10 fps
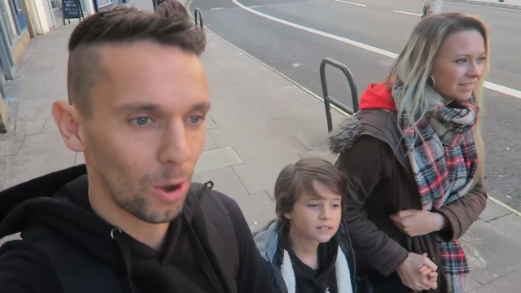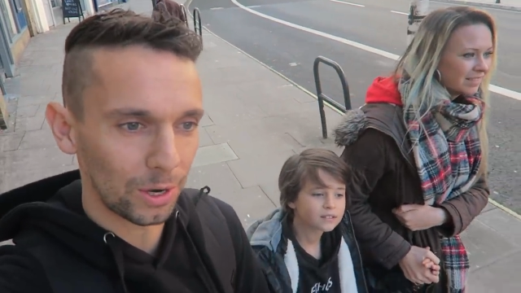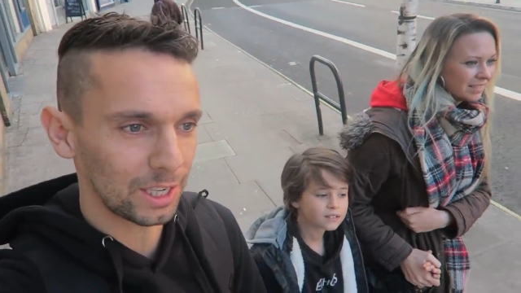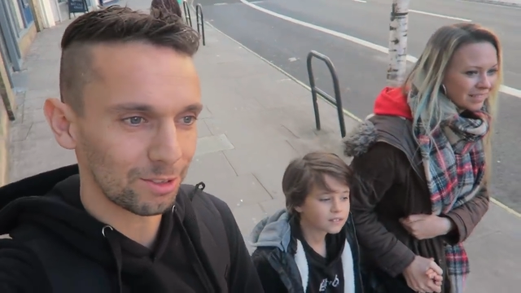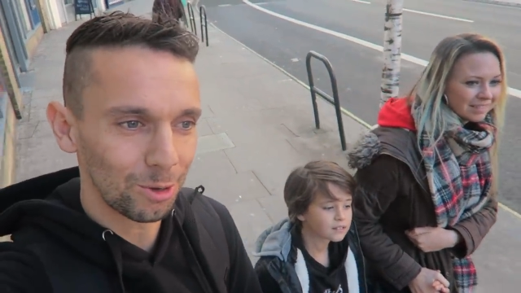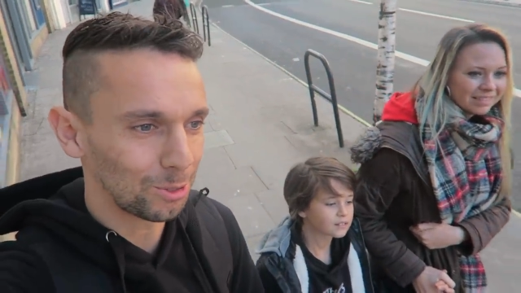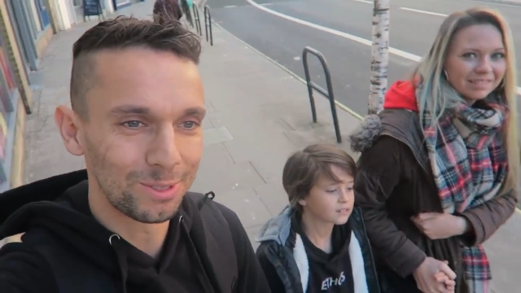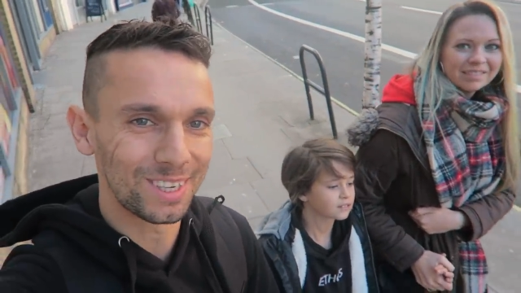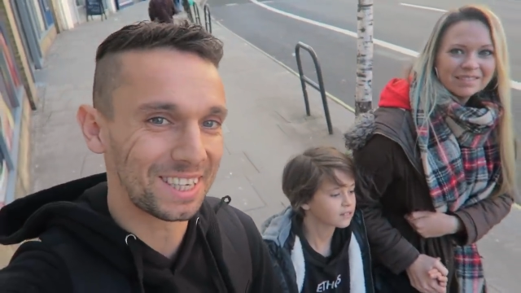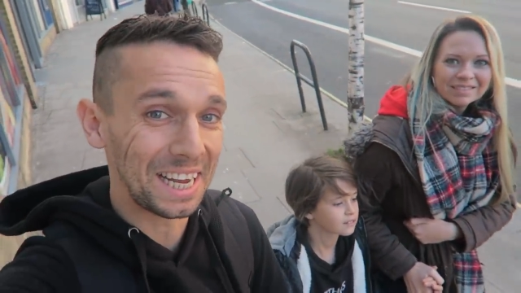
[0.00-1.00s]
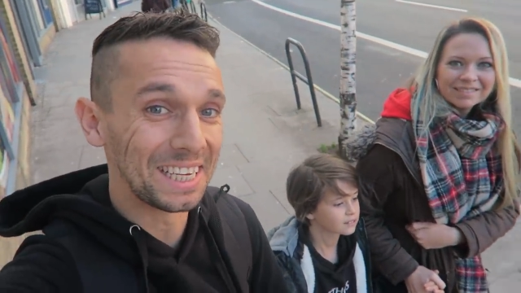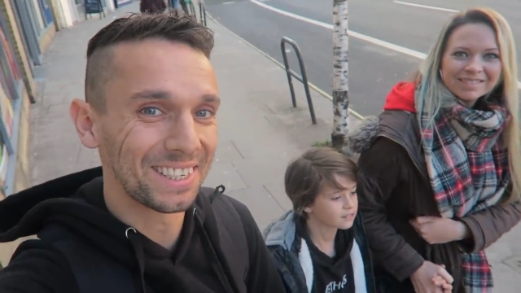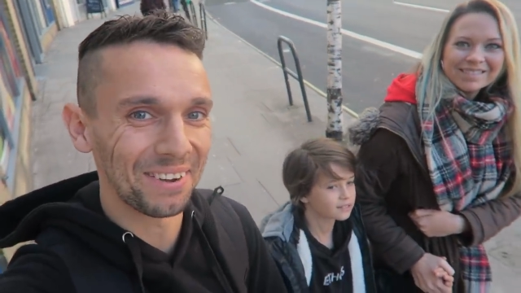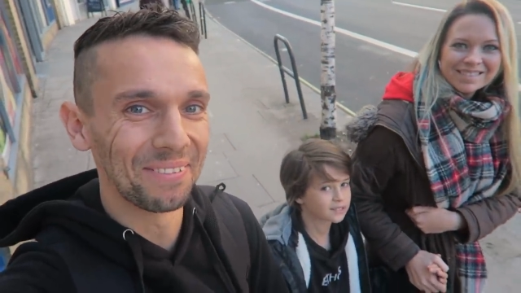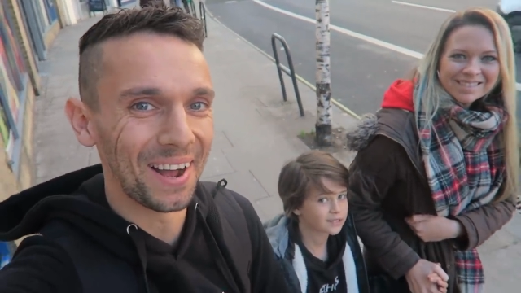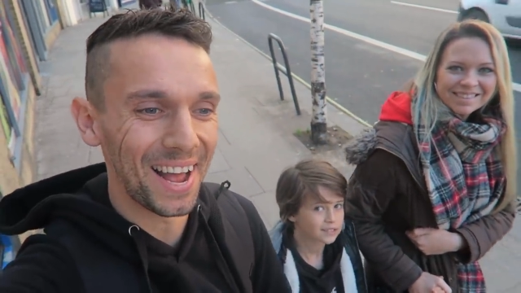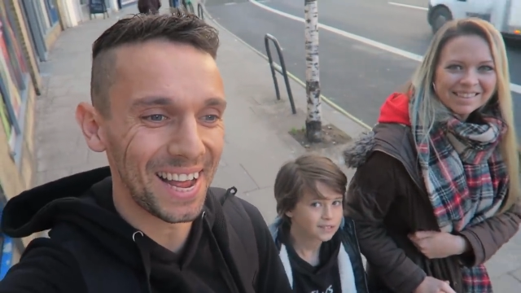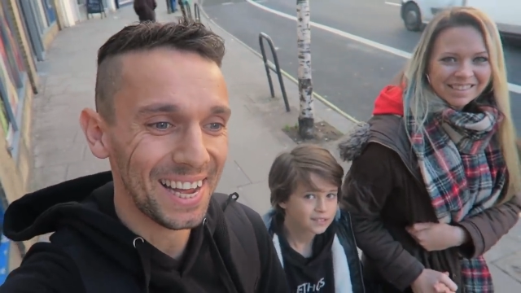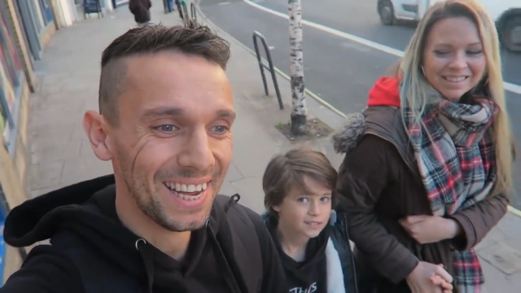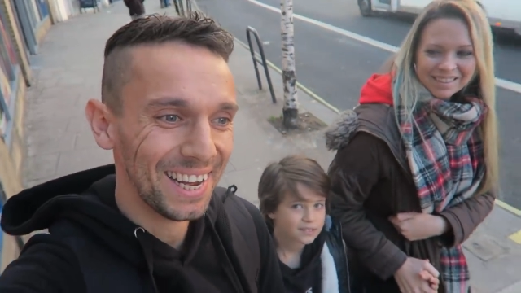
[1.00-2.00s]
Speaker 1: long and he's not used to sitting
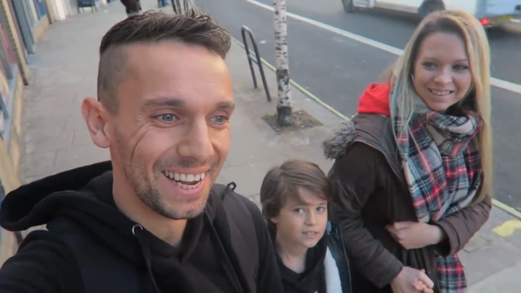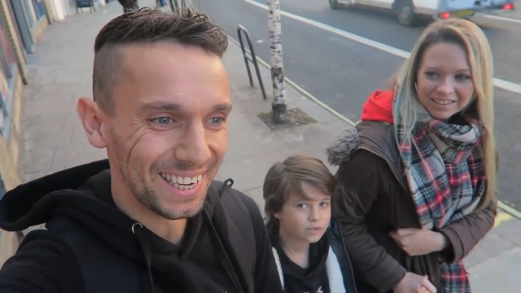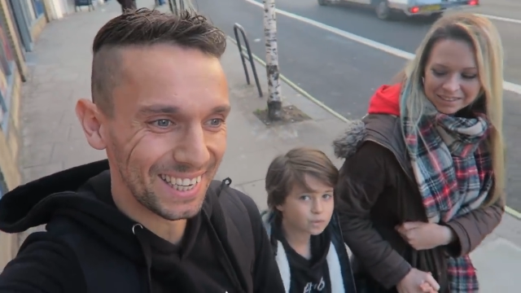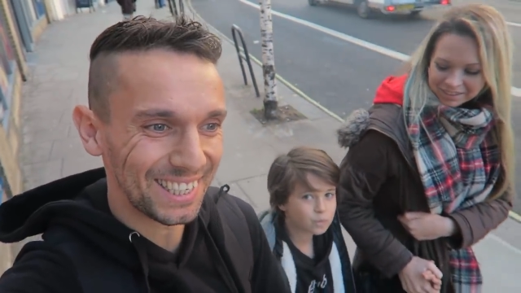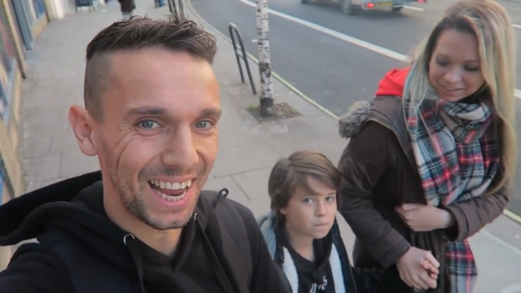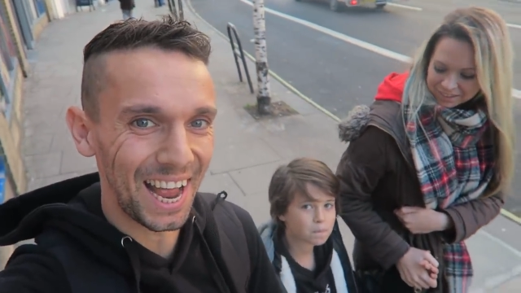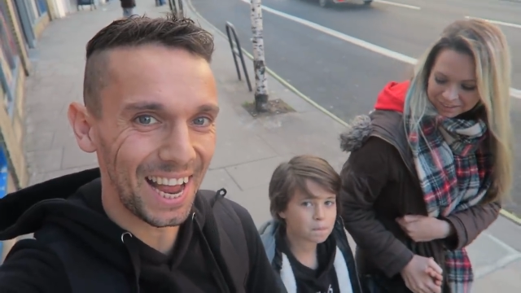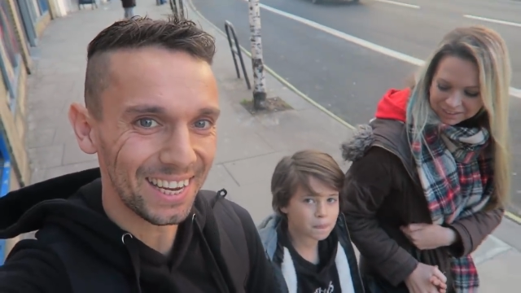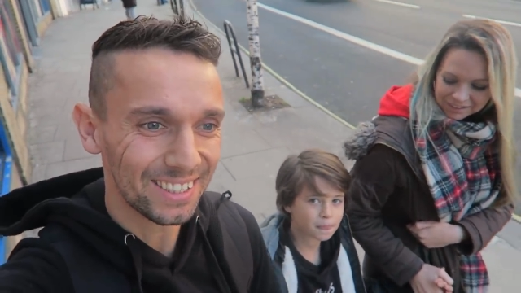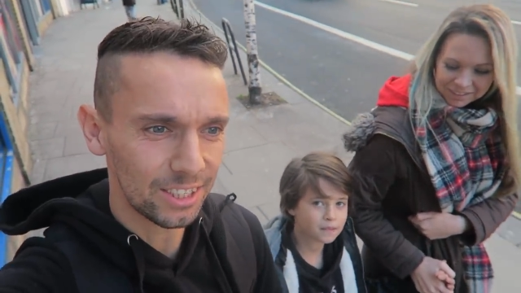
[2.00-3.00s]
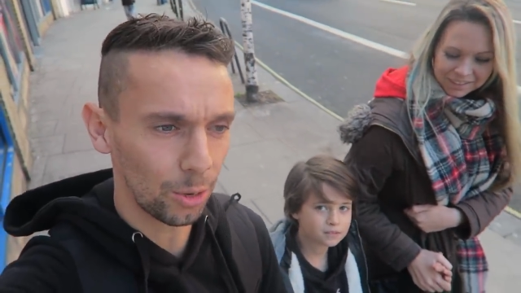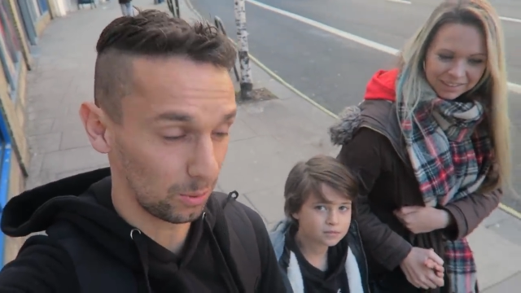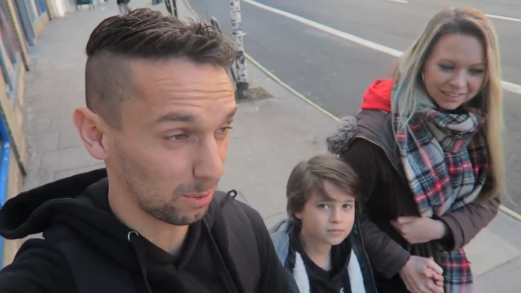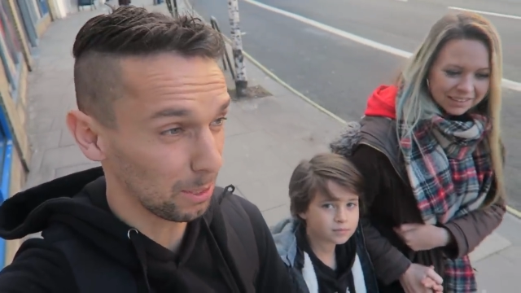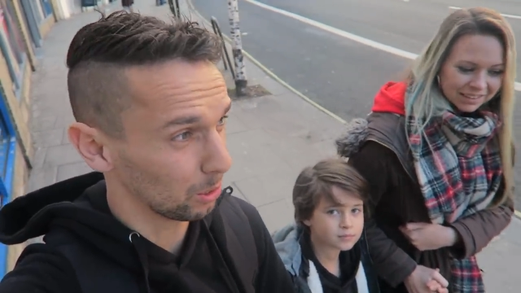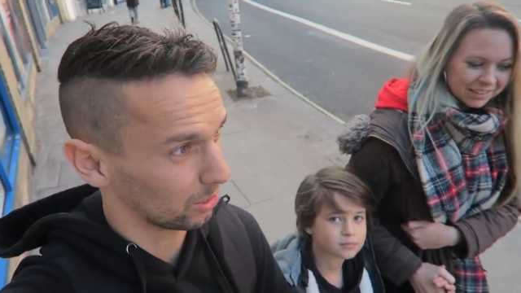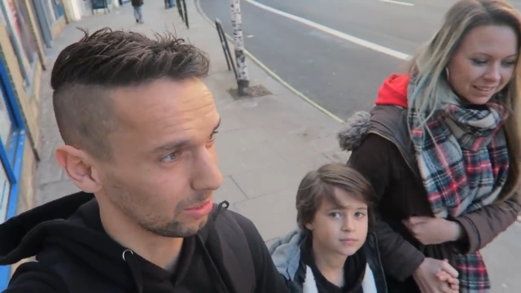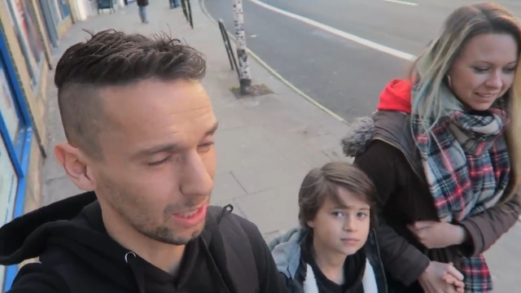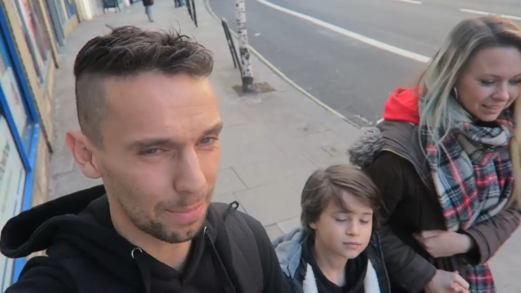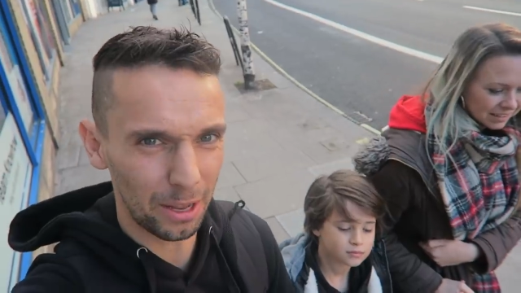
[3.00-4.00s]
somewhere in a chair. Still, to be
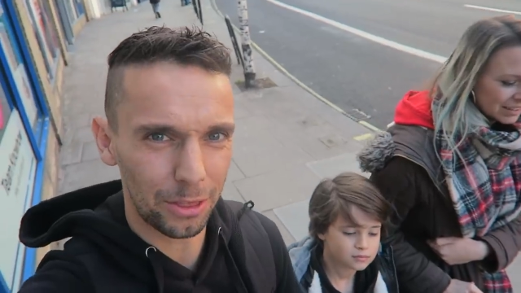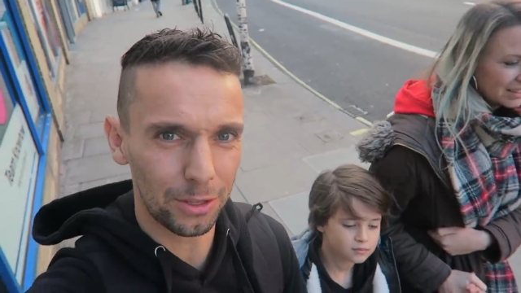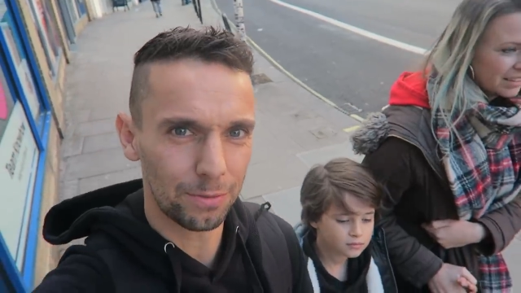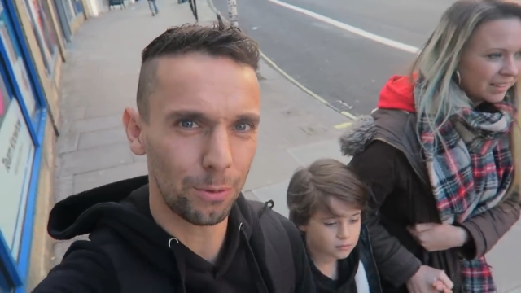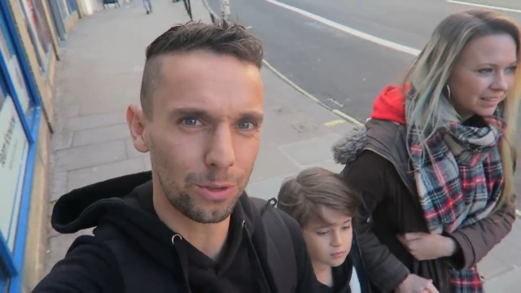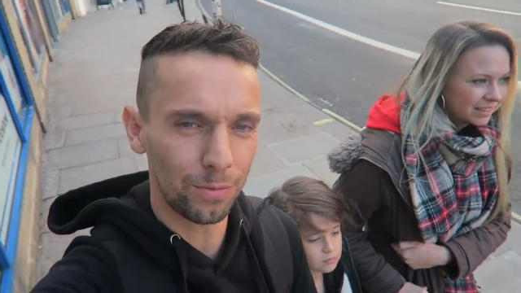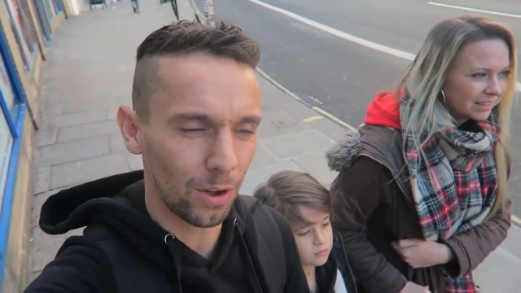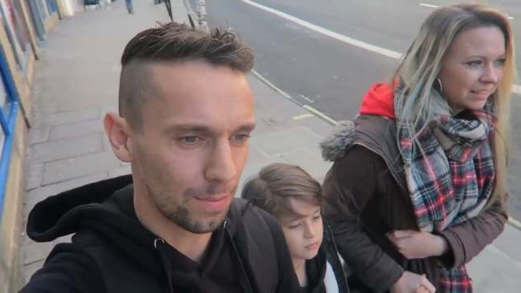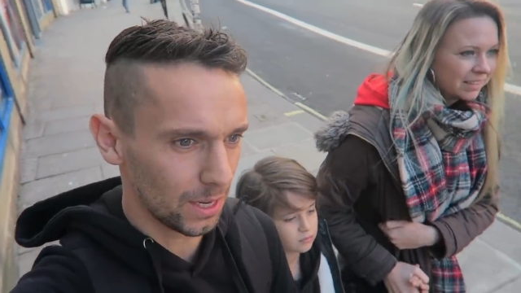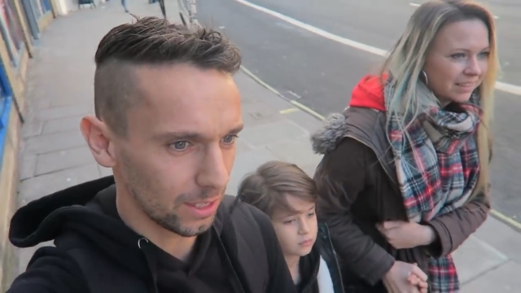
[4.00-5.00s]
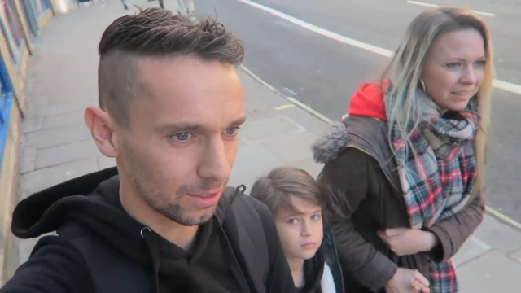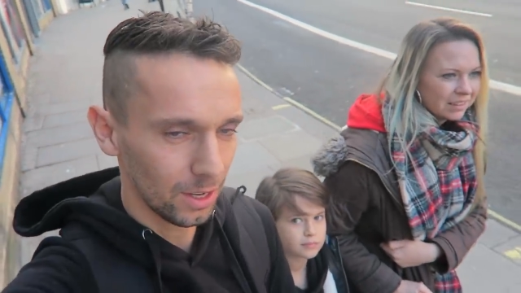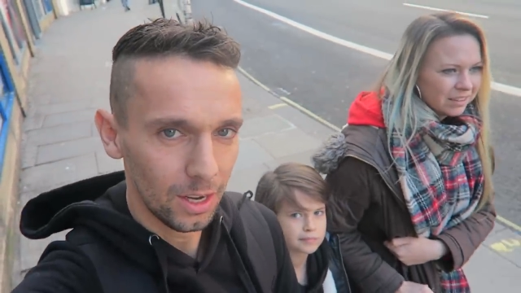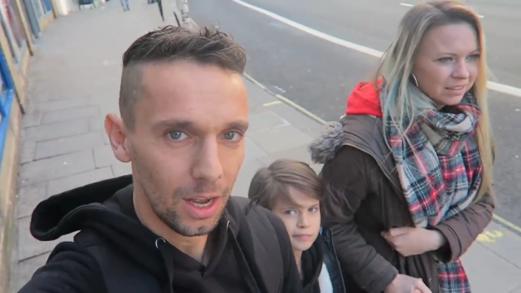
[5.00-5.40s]
honest, it was only about 45 minutes.